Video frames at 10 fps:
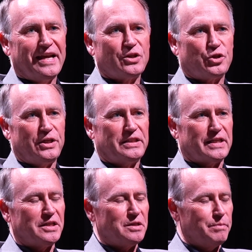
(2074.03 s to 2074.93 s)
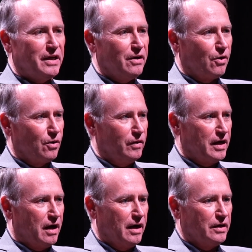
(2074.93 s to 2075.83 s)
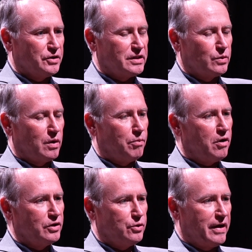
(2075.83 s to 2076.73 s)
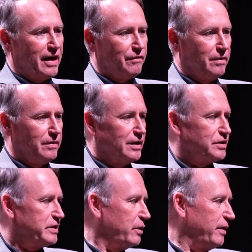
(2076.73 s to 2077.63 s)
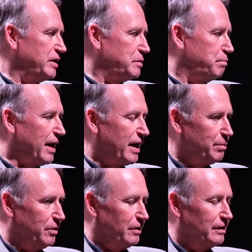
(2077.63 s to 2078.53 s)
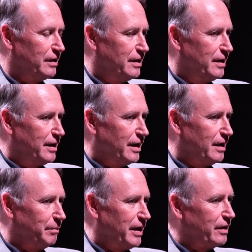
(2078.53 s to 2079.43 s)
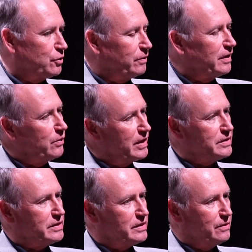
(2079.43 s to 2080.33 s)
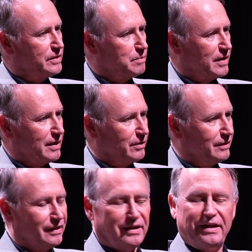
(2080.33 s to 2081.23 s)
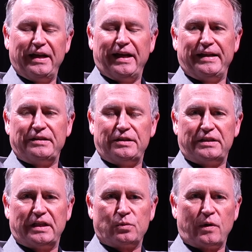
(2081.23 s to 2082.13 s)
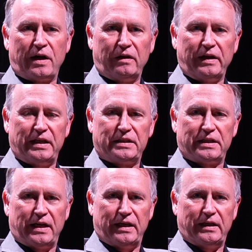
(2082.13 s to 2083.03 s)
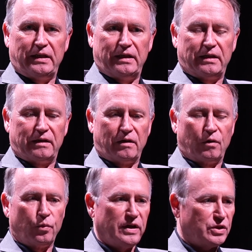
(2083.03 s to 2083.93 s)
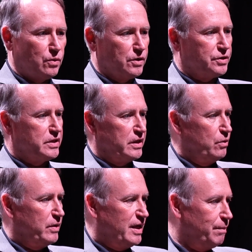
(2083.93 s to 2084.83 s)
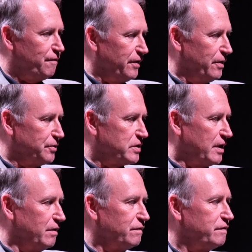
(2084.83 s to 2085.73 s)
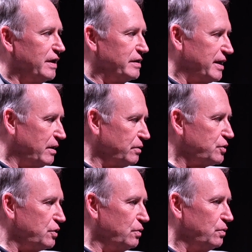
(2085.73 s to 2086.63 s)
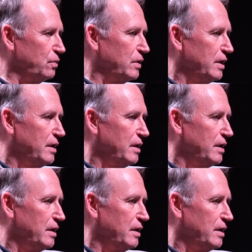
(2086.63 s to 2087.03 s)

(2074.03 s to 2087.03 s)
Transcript: she said to me early on, she said, well, Paul, do you have a, a series Bible? And I'm like, Julia, what is a series Bible? And she says, well, it's a, a resource that you keep for yourself that tells you